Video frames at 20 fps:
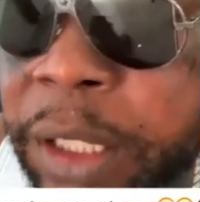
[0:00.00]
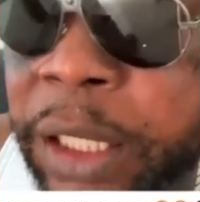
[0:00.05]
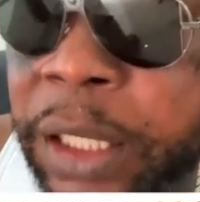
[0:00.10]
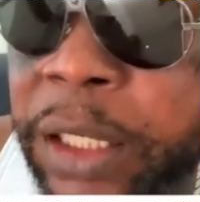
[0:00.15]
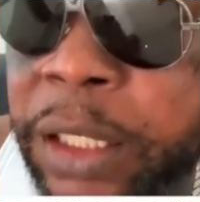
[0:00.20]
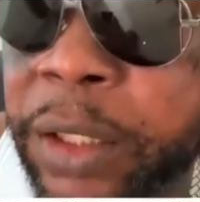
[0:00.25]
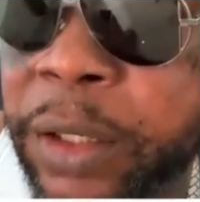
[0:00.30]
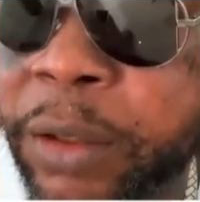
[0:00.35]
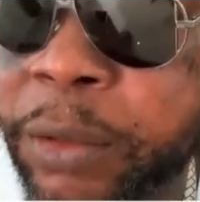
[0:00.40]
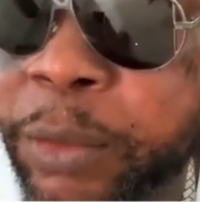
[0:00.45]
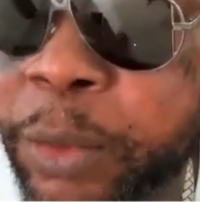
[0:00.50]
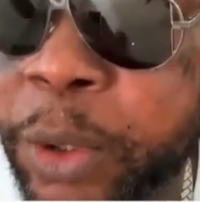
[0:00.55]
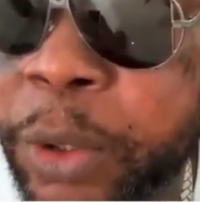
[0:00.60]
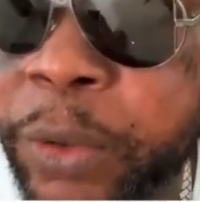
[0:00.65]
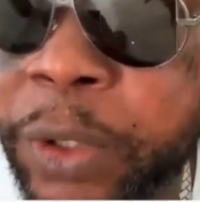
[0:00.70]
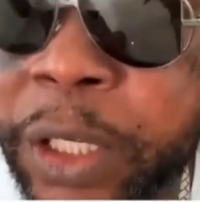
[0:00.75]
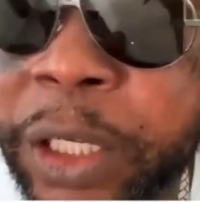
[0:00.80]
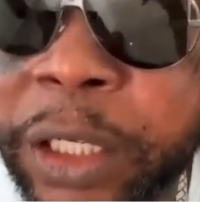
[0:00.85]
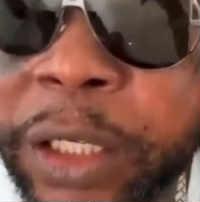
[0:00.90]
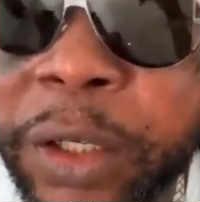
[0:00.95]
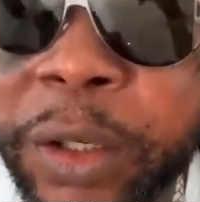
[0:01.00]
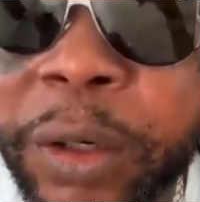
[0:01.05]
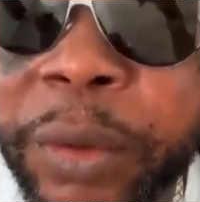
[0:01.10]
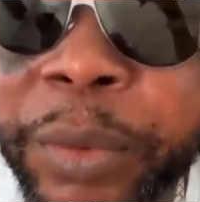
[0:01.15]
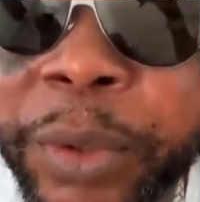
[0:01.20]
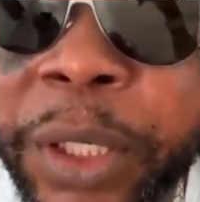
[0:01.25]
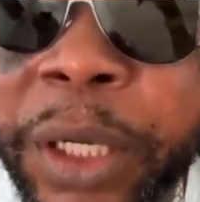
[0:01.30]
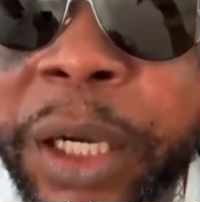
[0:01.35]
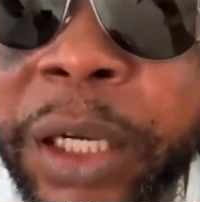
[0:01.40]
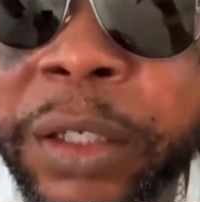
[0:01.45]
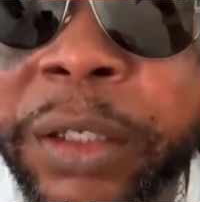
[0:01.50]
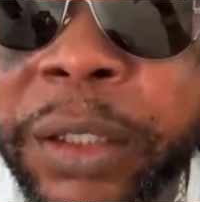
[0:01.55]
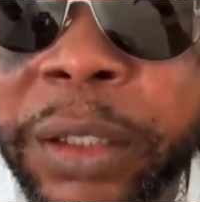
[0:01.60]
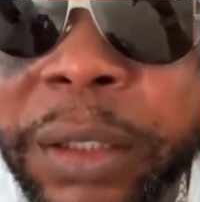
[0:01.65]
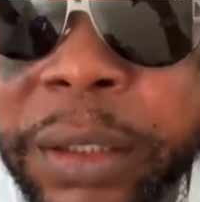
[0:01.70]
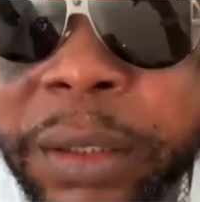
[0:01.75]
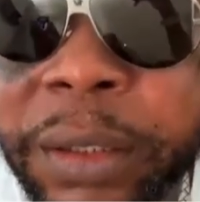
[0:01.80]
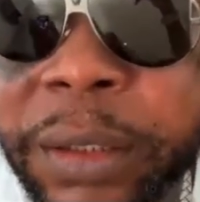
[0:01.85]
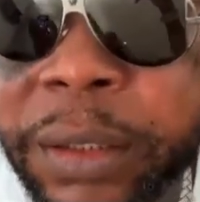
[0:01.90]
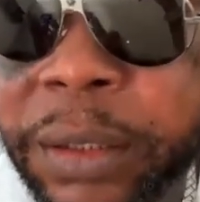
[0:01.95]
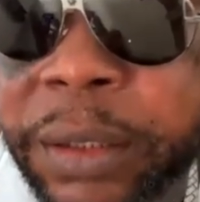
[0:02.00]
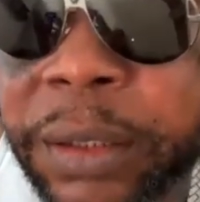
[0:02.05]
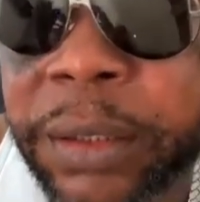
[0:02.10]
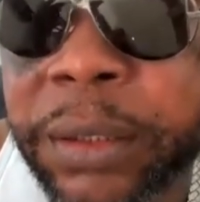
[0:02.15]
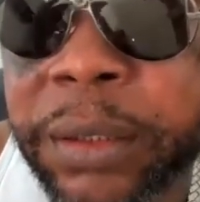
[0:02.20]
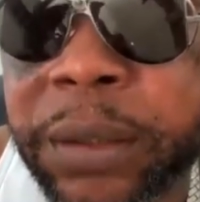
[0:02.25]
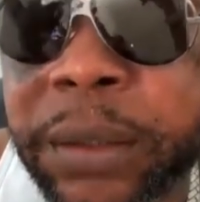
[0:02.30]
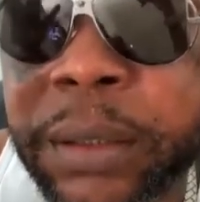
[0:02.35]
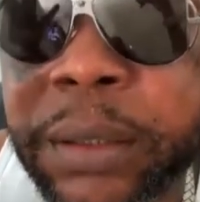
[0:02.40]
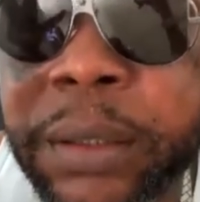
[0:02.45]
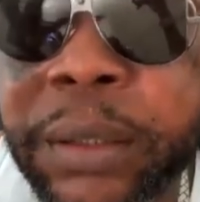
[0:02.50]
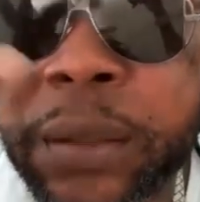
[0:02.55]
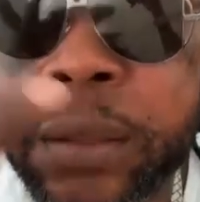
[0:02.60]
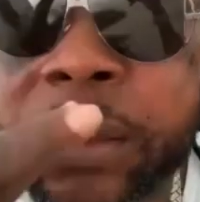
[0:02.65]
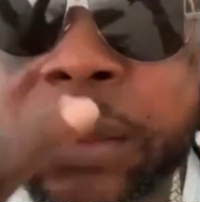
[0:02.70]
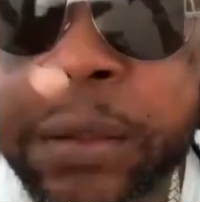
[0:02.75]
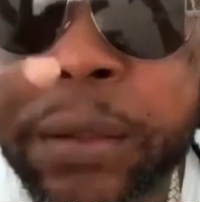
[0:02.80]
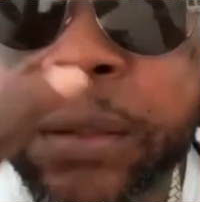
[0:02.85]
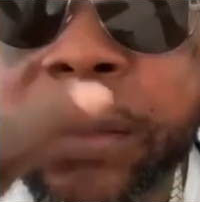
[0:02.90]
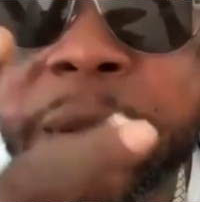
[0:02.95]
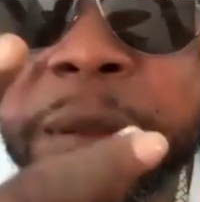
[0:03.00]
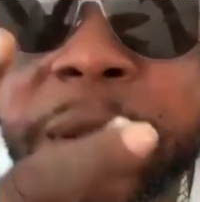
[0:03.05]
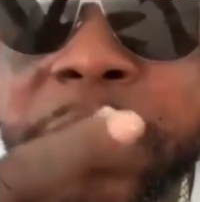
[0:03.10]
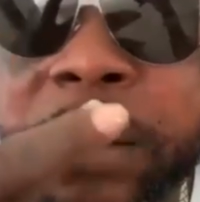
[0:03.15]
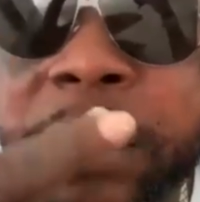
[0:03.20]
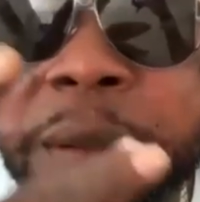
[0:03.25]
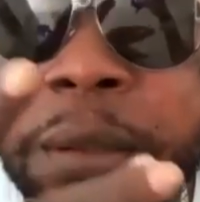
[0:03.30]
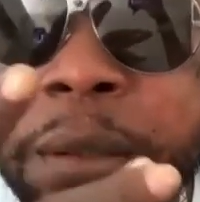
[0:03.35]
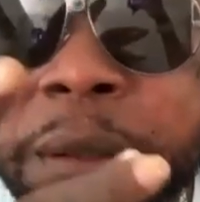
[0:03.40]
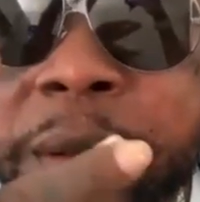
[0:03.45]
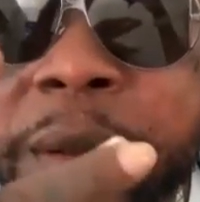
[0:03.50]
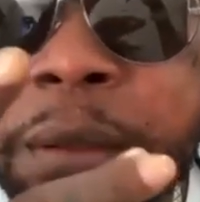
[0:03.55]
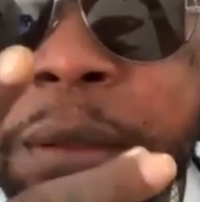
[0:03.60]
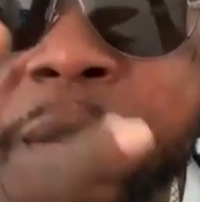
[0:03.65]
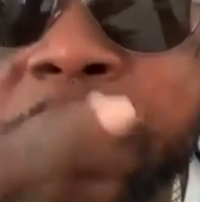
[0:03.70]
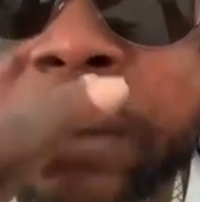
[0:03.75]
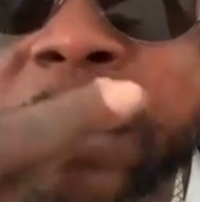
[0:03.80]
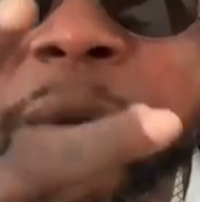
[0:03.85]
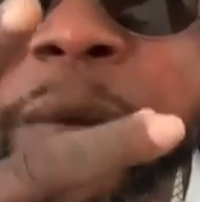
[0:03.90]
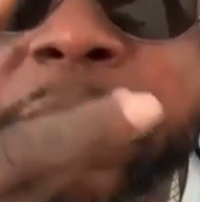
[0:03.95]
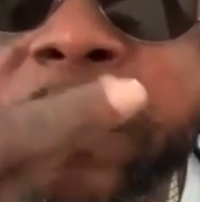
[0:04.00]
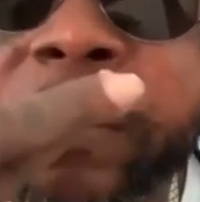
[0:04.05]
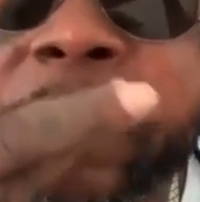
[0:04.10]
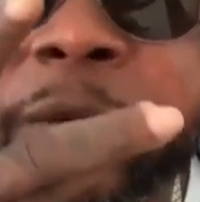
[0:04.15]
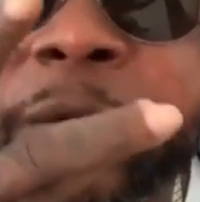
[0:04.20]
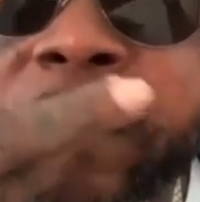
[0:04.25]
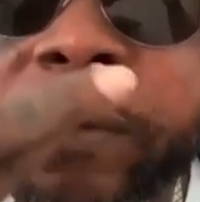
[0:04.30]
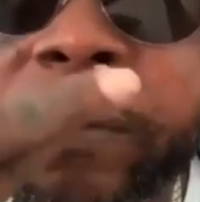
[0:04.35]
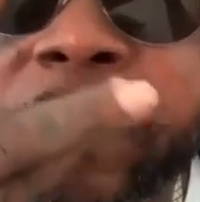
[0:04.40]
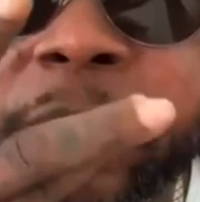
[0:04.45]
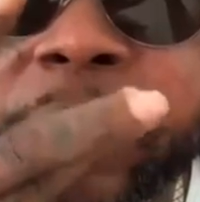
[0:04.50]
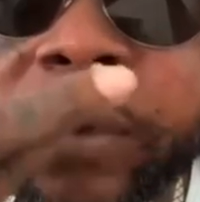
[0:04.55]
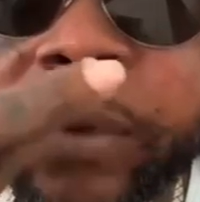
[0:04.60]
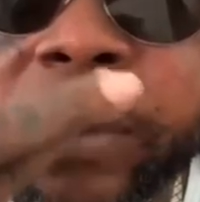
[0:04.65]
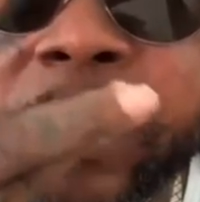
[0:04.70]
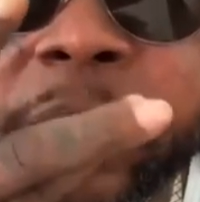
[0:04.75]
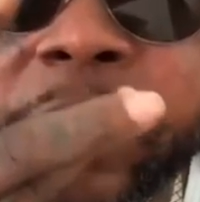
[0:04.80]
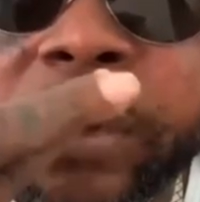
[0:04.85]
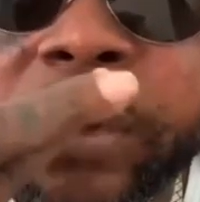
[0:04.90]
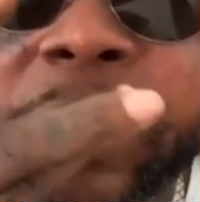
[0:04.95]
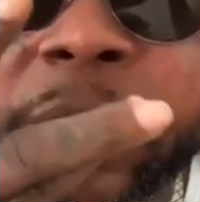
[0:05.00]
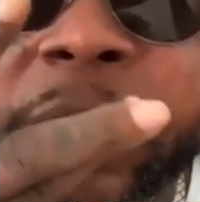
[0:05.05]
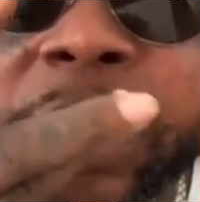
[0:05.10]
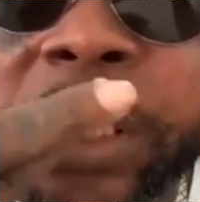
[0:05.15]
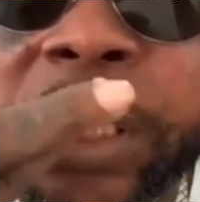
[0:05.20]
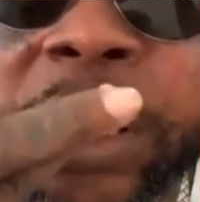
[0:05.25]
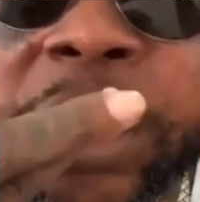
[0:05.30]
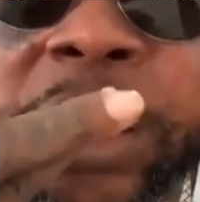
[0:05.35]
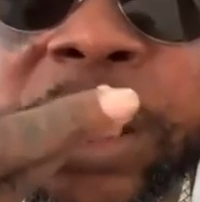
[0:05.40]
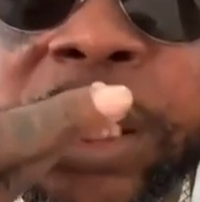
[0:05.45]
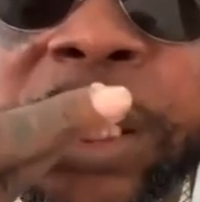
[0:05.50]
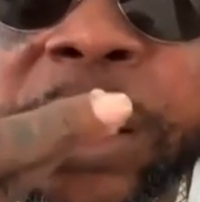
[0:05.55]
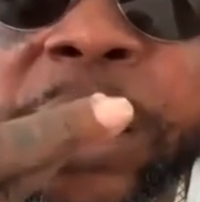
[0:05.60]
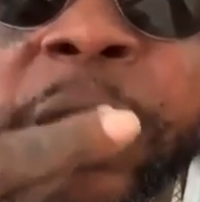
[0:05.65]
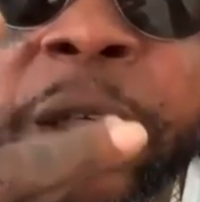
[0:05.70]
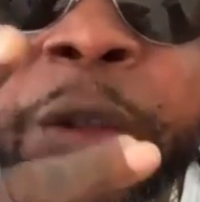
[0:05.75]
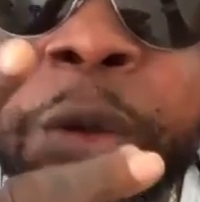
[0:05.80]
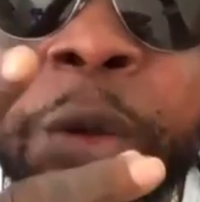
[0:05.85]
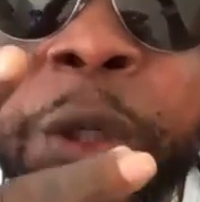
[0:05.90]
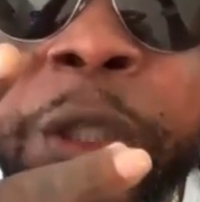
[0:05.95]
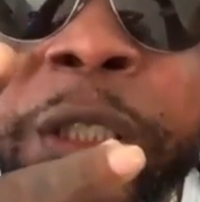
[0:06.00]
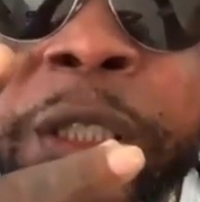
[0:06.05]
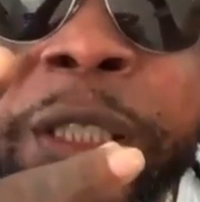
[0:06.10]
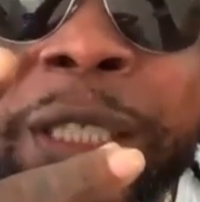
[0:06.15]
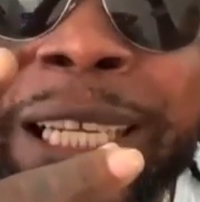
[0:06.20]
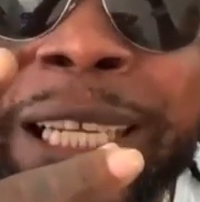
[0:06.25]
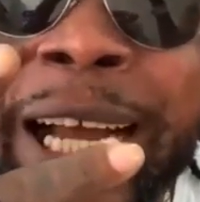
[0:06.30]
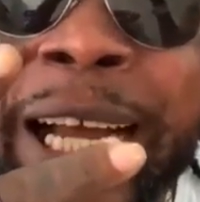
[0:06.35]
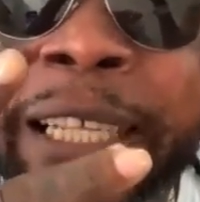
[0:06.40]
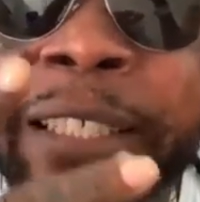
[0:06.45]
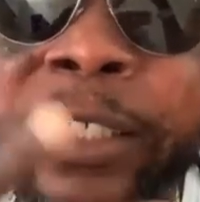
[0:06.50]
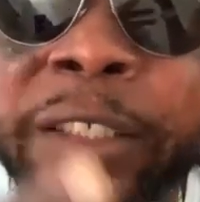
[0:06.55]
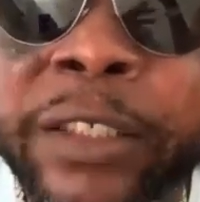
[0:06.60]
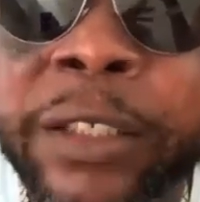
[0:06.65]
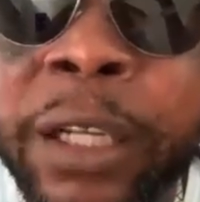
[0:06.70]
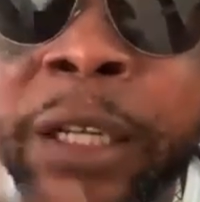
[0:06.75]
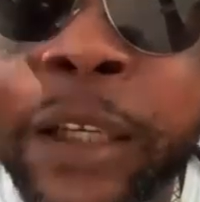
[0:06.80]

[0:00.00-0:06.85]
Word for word: I look come over, link up. Yeah. Up three time, fully Gaza. He ain't know that. You don't know that.